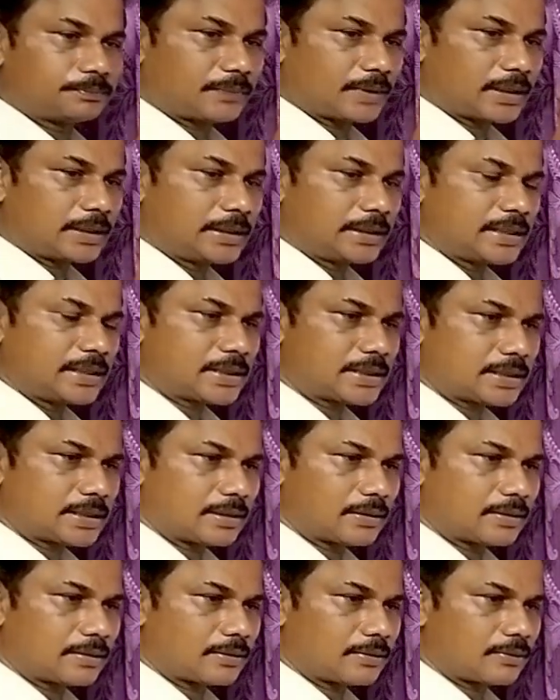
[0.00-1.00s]
this
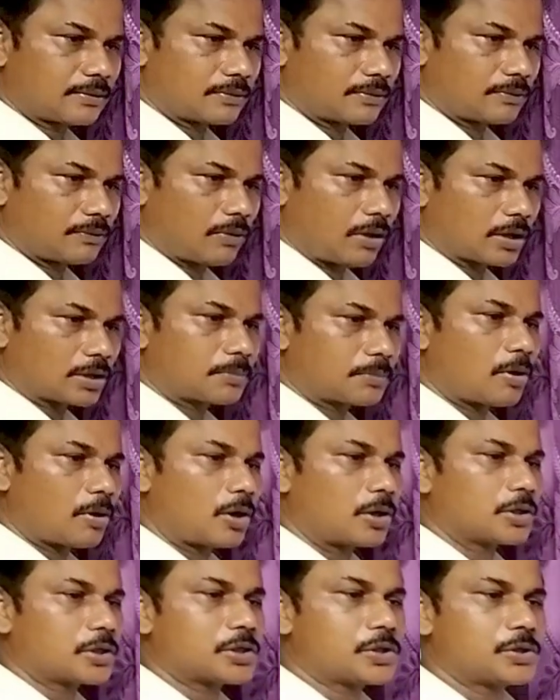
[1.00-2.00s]
water
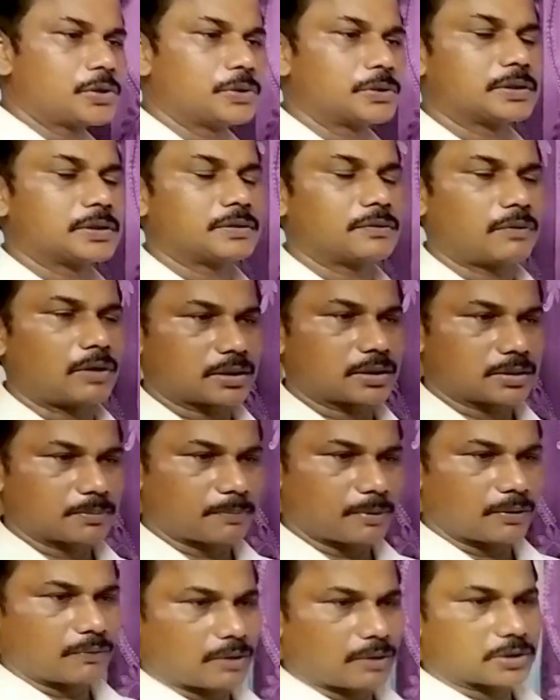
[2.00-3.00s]
molecule, water
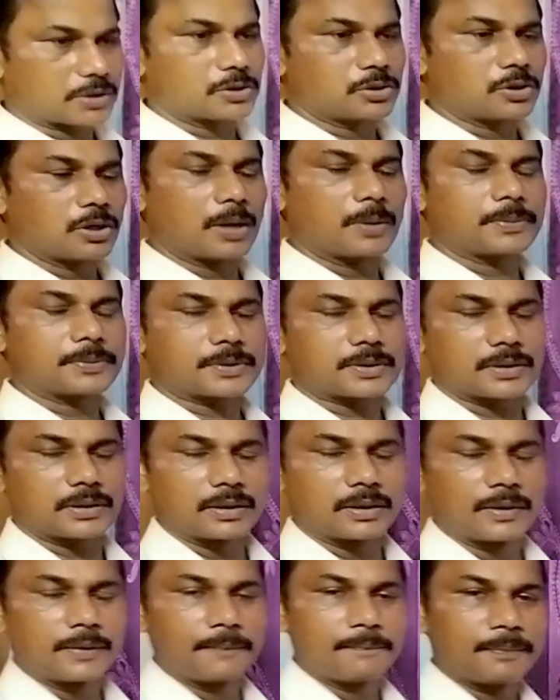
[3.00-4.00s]
drops,
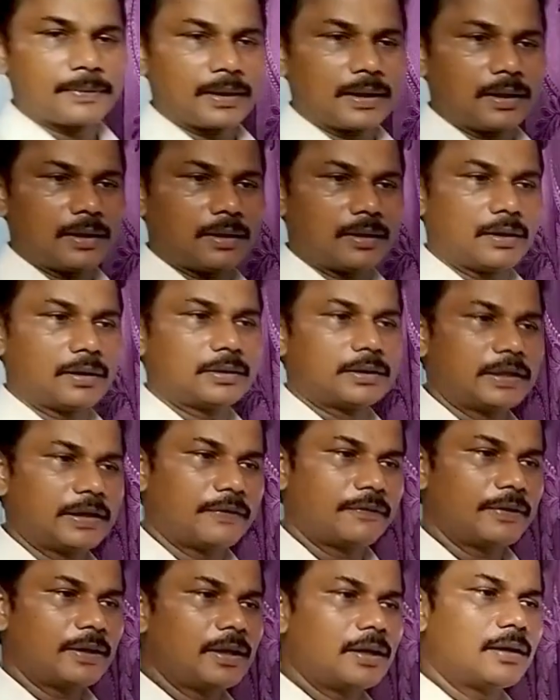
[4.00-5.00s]
they
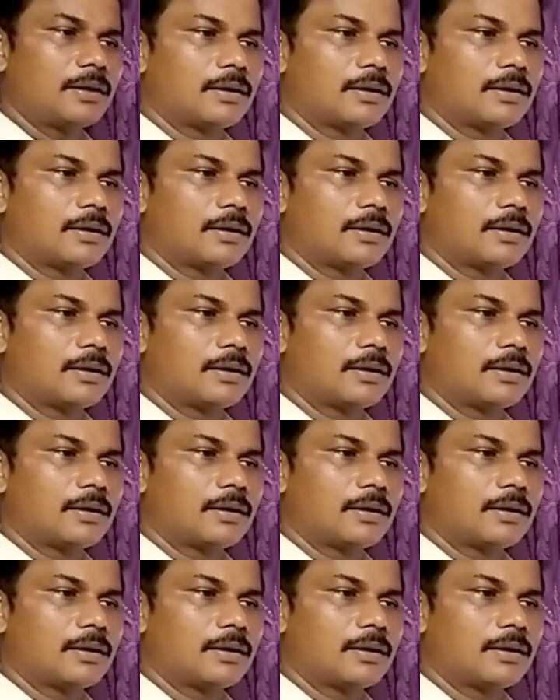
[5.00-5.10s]
will